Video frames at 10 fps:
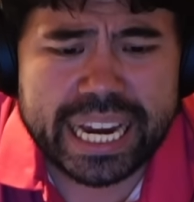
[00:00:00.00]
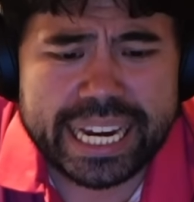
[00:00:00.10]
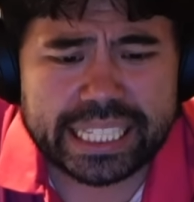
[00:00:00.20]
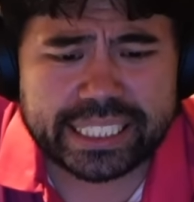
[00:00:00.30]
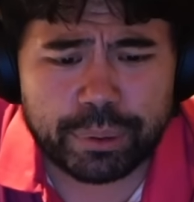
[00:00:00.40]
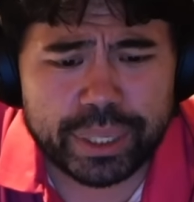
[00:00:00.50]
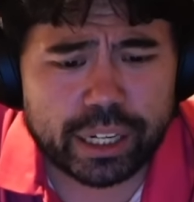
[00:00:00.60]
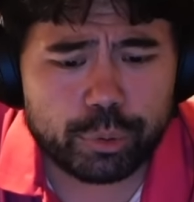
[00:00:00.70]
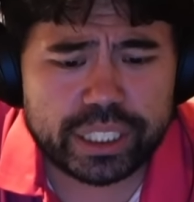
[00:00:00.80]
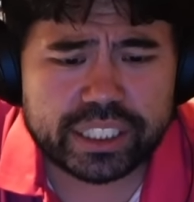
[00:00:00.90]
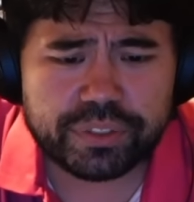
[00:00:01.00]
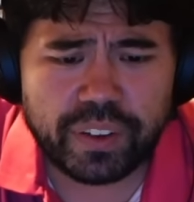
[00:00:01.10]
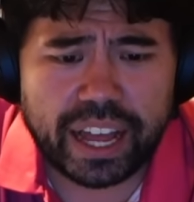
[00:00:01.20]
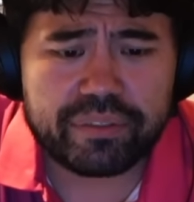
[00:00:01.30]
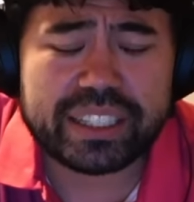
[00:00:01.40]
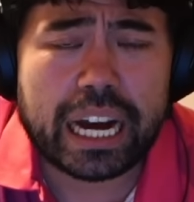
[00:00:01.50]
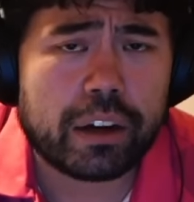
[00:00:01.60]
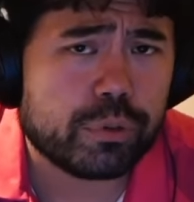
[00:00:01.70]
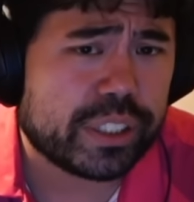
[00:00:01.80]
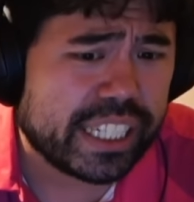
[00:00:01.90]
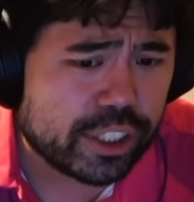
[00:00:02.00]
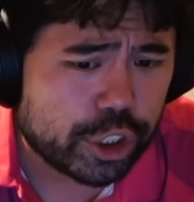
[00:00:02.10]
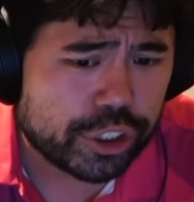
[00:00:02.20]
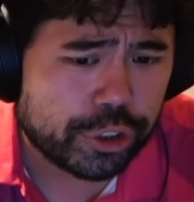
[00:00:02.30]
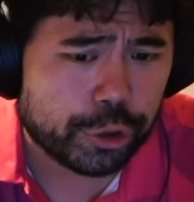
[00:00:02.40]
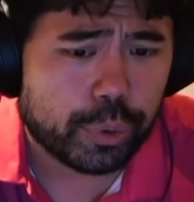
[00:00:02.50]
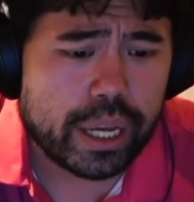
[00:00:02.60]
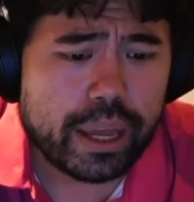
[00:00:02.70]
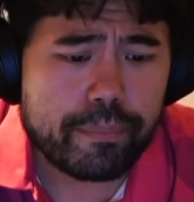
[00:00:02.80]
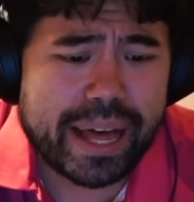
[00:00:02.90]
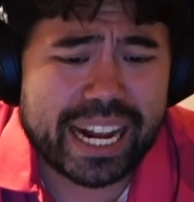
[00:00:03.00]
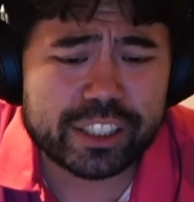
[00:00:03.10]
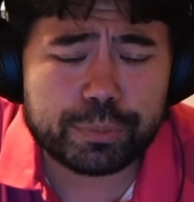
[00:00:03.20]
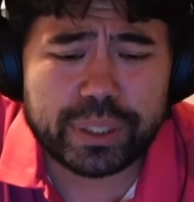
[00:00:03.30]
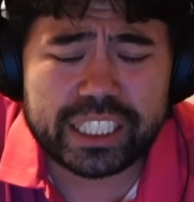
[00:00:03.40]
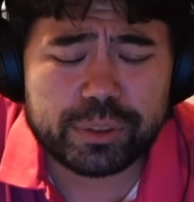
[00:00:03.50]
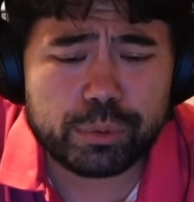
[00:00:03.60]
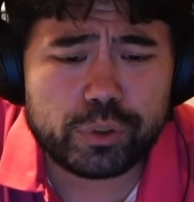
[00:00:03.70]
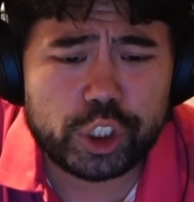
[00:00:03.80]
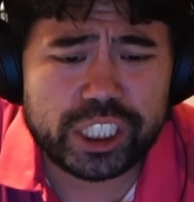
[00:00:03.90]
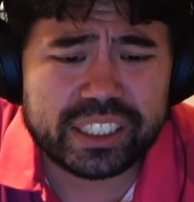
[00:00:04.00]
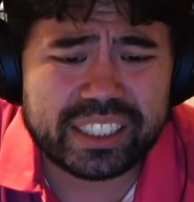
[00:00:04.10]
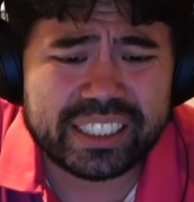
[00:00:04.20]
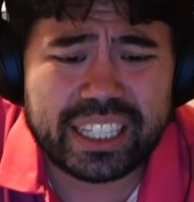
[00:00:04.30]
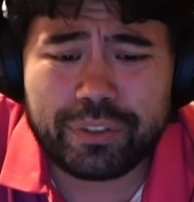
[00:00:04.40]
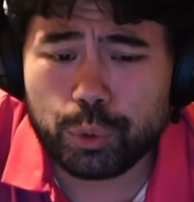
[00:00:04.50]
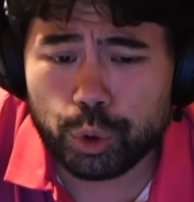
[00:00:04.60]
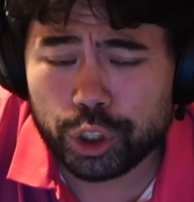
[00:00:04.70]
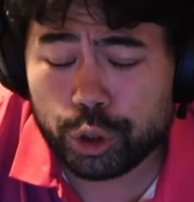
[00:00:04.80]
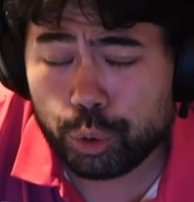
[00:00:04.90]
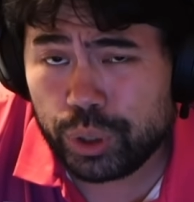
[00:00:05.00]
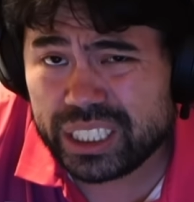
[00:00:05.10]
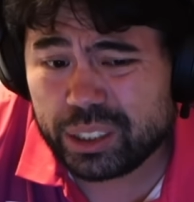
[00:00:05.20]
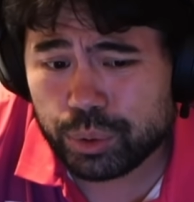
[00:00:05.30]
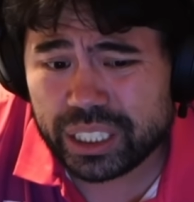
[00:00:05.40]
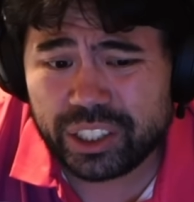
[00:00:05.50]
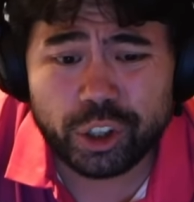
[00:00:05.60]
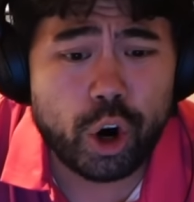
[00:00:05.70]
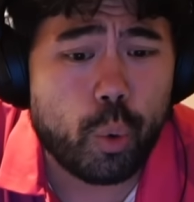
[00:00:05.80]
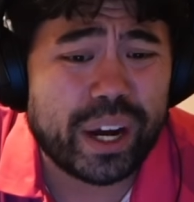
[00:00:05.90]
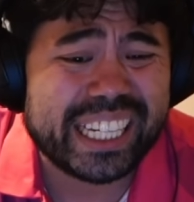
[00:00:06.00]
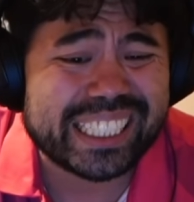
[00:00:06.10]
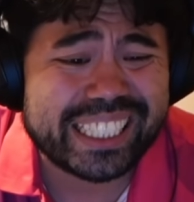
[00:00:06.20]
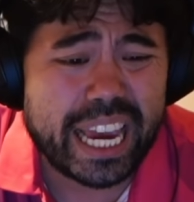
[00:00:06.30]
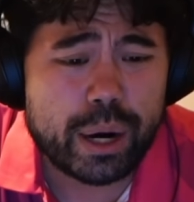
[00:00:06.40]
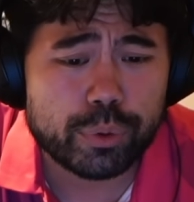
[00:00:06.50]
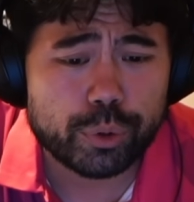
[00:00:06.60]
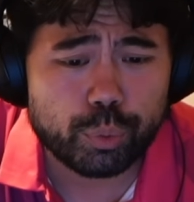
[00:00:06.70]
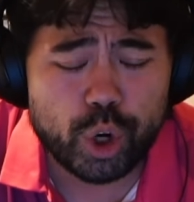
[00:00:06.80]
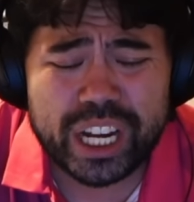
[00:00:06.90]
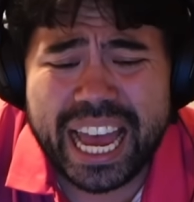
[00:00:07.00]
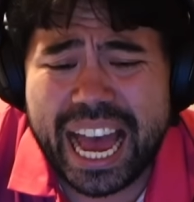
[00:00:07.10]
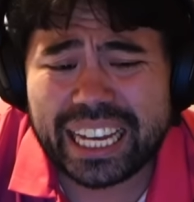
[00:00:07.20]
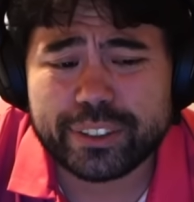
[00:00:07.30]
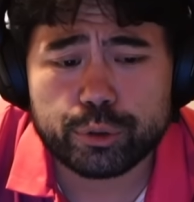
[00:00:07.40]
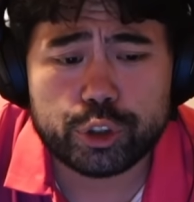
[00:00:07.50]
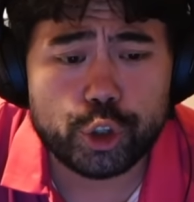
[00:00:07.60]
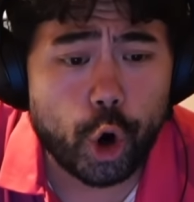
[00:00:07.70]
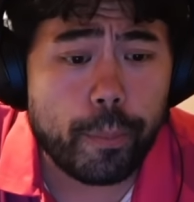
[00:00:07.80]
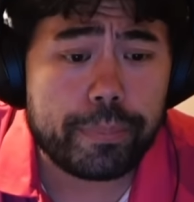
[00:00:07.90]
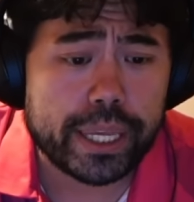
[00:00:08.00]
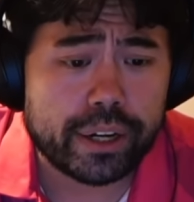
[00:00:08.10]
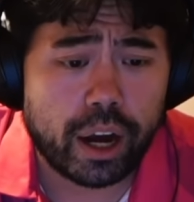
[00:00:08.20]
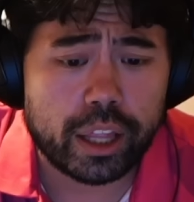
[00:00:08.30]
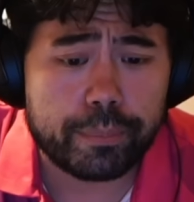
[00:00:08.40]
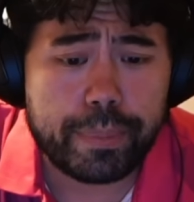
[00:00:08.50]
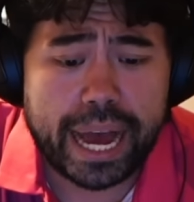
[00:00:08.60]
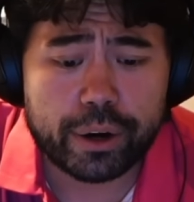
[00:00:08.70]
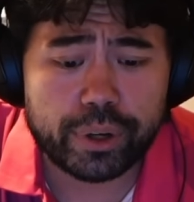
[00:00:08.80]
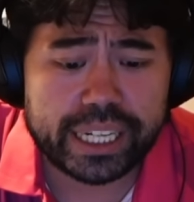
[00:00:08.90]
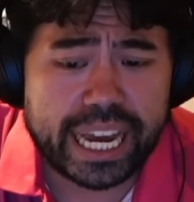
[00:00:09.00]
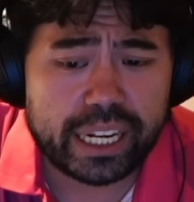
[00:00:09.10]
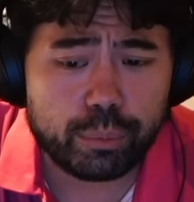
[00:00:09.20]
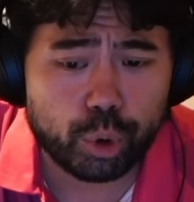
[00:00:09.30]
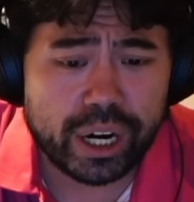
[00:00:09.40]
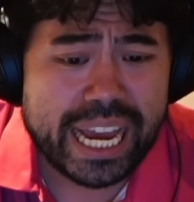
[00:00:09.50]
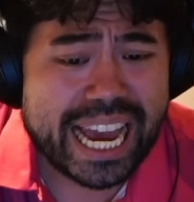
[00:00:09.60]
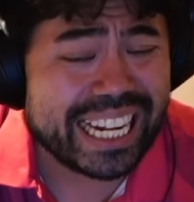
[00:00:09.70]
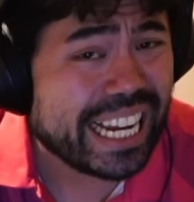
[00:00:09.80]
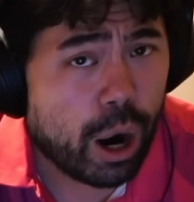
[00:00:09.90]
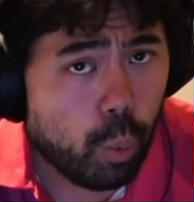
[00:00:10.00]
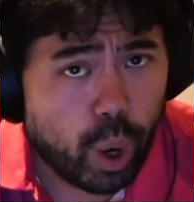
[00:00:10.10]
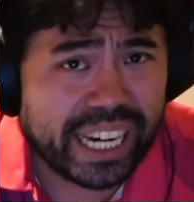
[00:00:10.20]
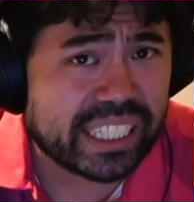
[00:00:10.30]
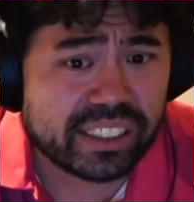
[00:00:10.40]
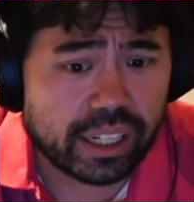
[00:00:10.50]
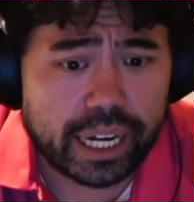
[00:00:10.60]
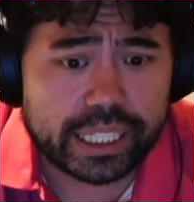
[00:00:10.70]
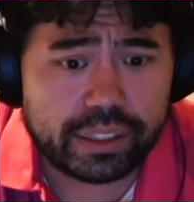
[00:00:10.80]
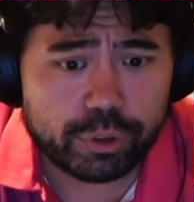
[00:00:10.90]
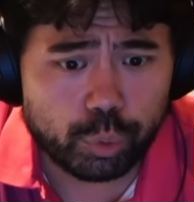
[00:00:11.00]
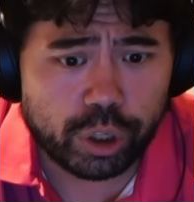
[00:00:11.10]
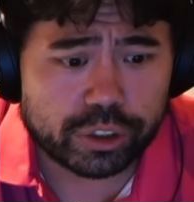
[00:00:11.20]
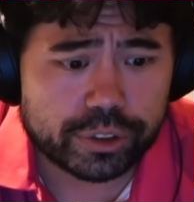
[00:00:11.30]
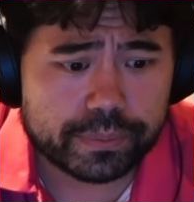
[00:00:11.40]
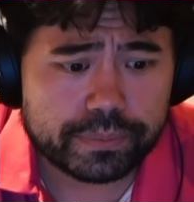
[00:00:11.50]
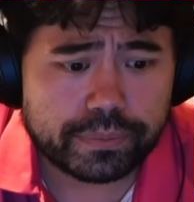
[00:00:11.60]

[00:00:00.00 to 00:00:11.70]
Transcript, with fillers: Instead, we get queen c5. Now after king g2, Magnus plays the move g6. If he were to go queen c1 here, white can take with the rook, as there is no pin on the back rank anymore, and now white is not even worse.